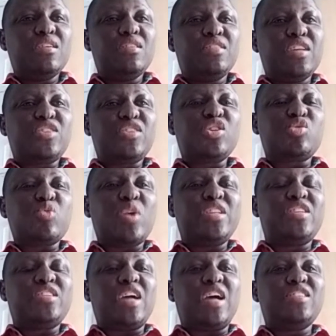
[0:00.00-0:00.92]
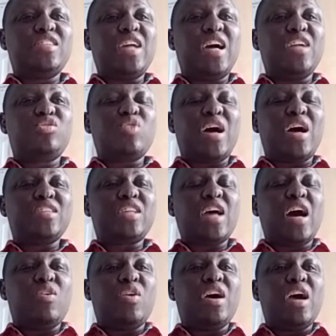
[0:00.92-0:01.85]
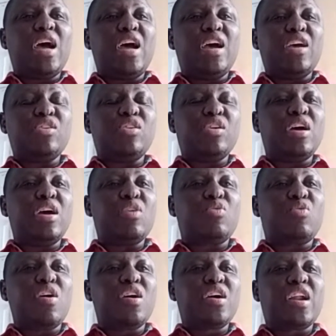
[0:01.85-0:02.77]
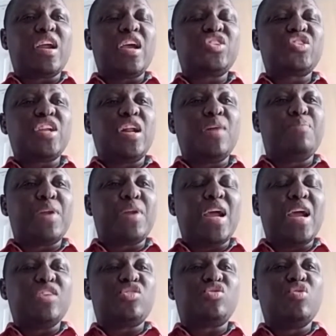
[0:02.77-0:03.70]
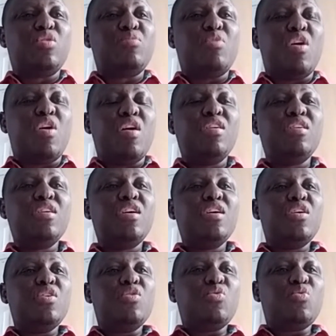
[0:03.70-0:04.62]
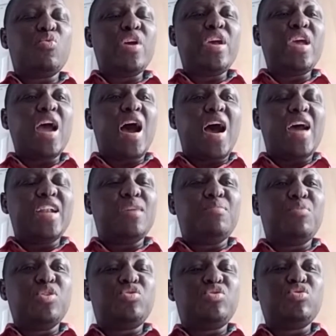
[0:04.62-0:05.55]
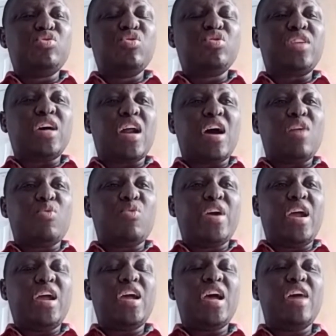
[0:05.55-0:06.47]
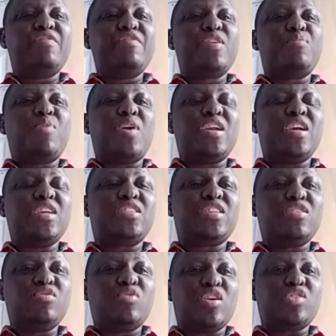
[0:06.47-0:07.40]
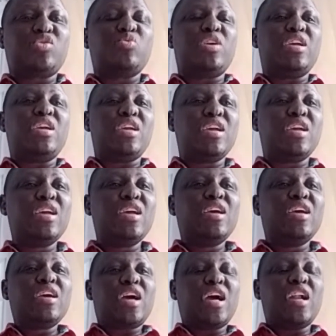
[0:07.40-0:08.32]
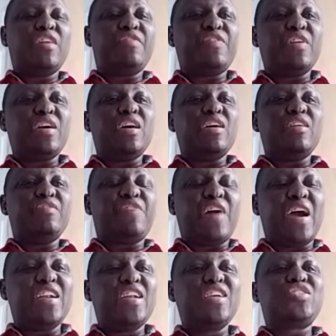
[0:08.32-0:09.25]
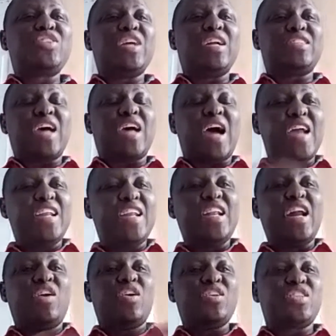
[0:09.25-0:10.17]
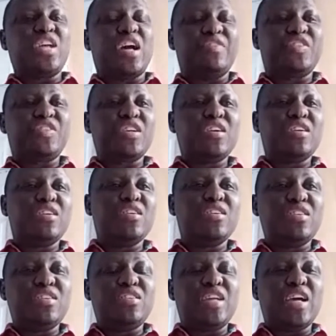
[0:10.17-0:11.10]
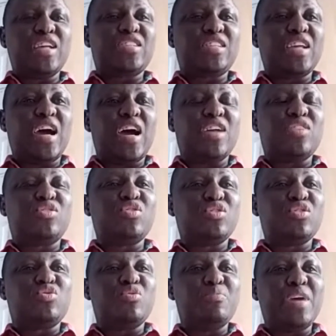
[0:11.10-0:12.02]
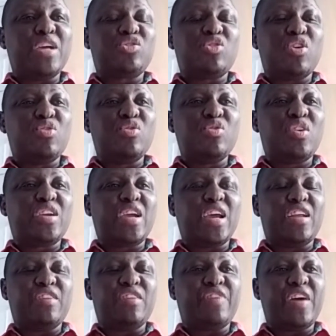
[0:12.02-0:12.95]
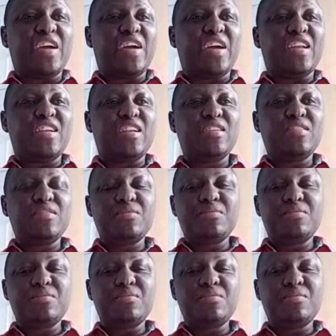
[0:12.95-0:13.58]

This is what it has done to us. Our congregational prayer is no more. We are unable to do Taraweeh. Everybody is indoors. We kind of finding shelter, hiding ourselves just to make sure we don't get infected.